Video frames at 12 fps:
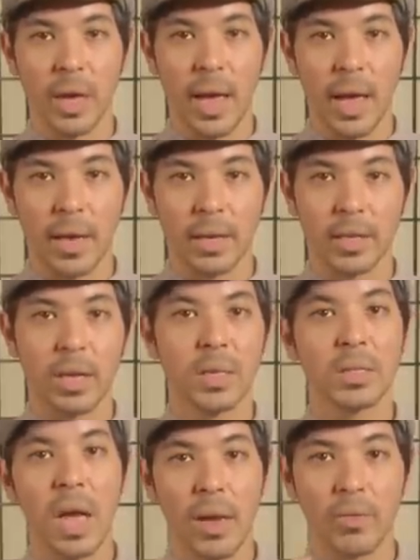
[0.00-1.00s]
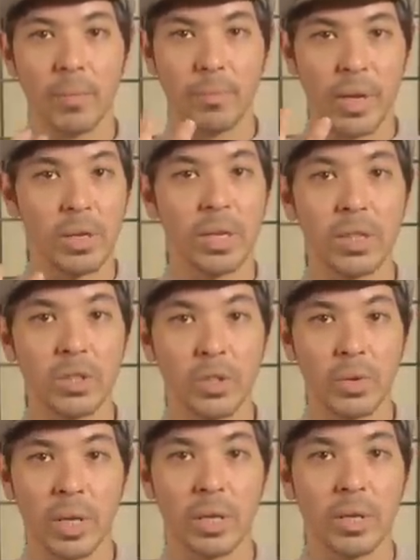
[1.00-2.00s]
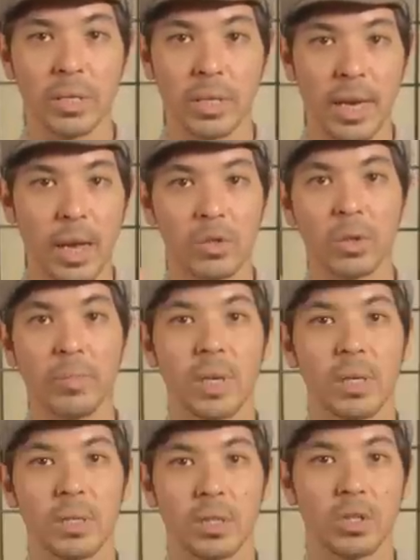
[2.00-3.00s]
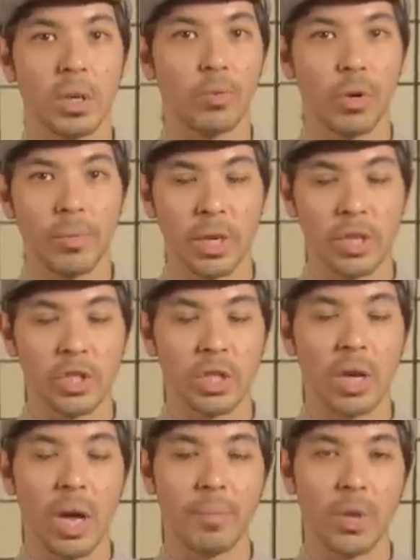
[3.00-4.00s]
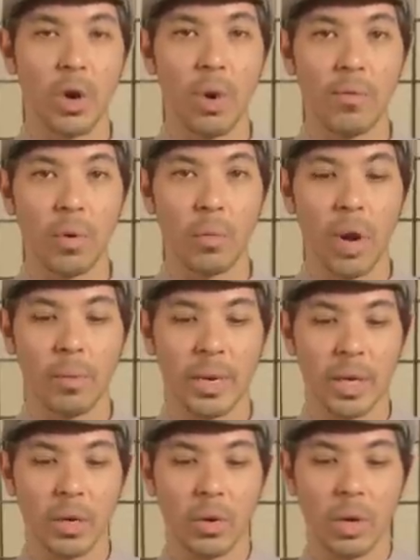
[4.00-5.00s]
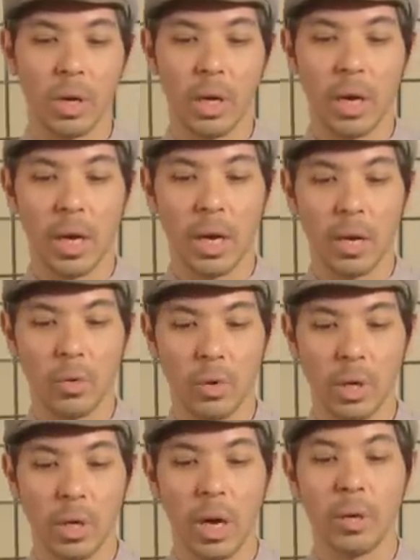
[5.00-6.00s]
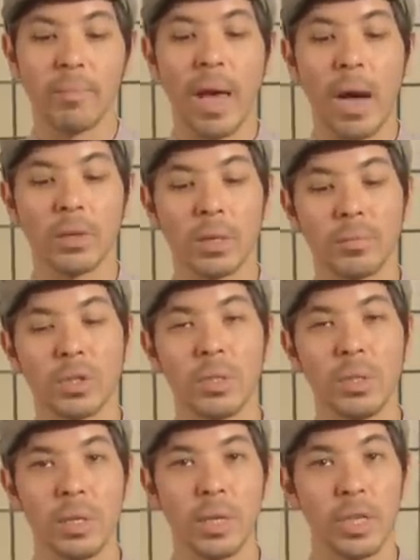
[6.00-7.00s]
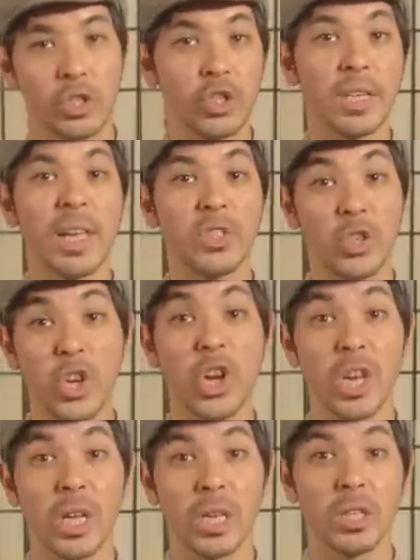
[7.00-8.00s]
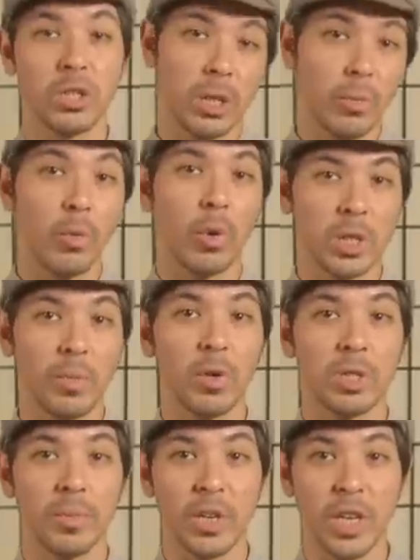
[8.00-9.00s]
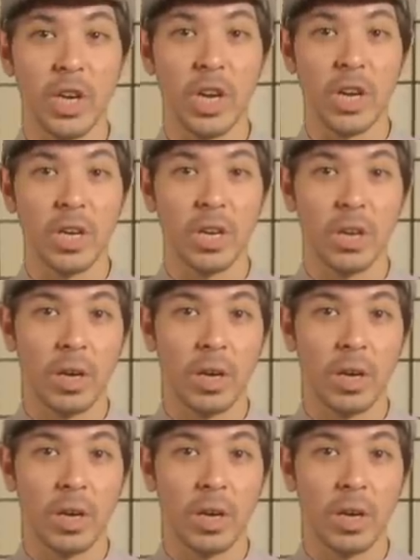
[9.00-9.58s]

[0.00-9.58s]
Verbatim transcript: And it does have a bitterness to it. There is a natural bitterness to Shengpu'er, but it should not be overwhelming or, uh, or unpalatable. It should taste good. Shengpu'er is supposed to be good.